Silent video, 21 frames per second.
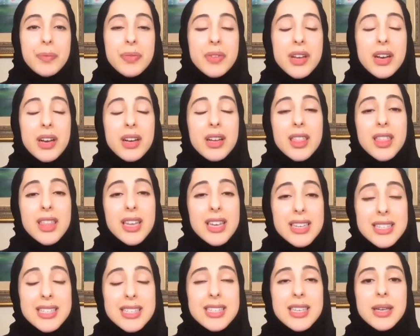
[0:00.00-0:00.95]

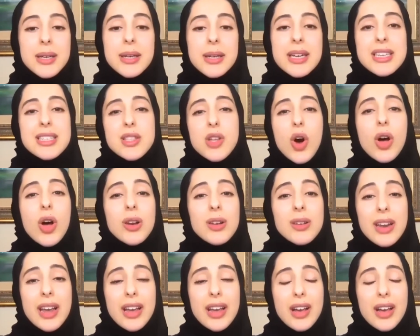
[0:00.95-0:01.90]
This is the
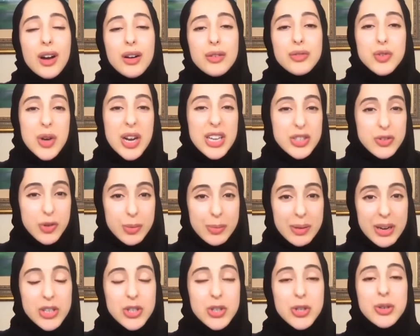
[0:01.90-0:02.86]
holiday of
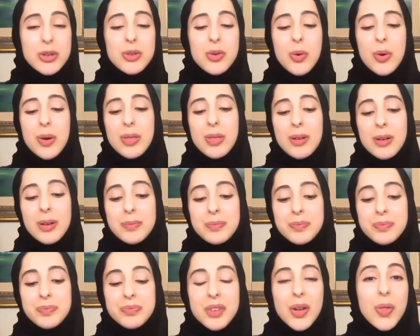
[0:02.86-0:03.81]
transformation, or
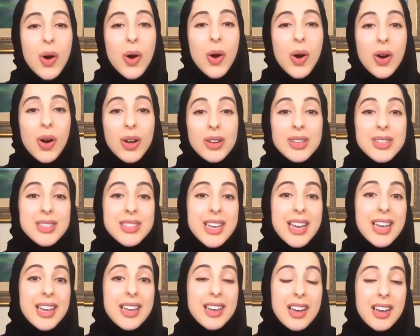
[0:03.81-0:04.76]
the
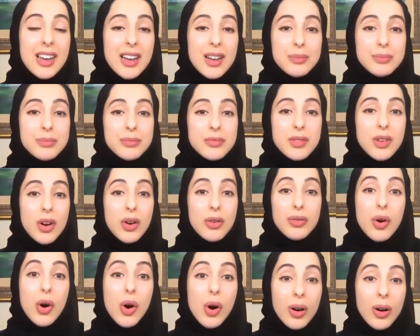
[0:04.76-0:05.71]
holiday of
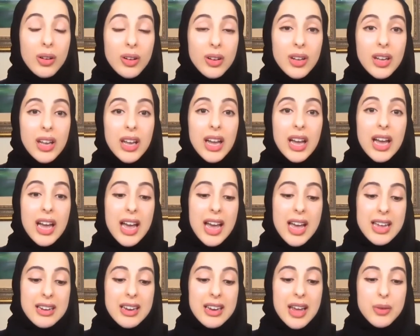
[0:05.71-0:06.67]
awe.
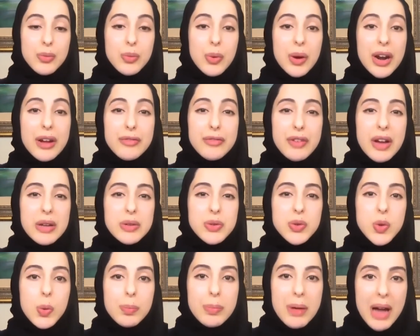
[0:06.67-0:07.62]
And what I found so
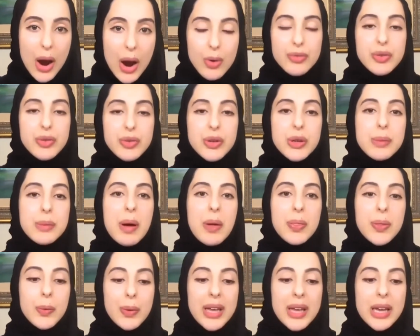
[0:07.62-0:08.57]
powerful about
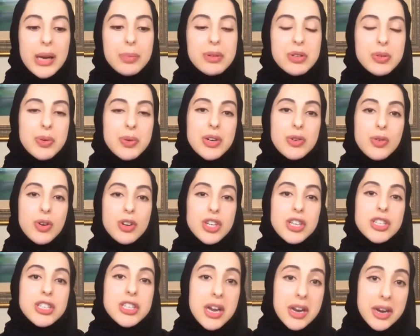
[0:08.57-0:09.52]
the week between Rosh
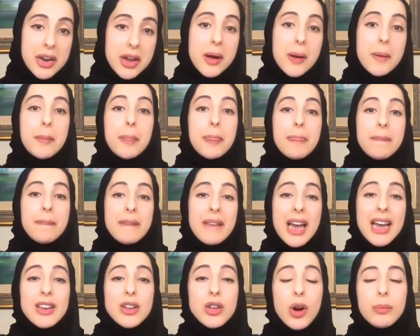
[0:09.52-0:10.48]
Hashanah
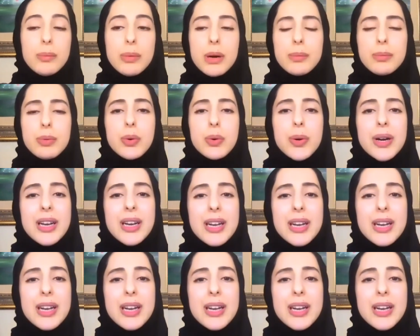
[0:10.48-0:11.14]
and Yom Kippur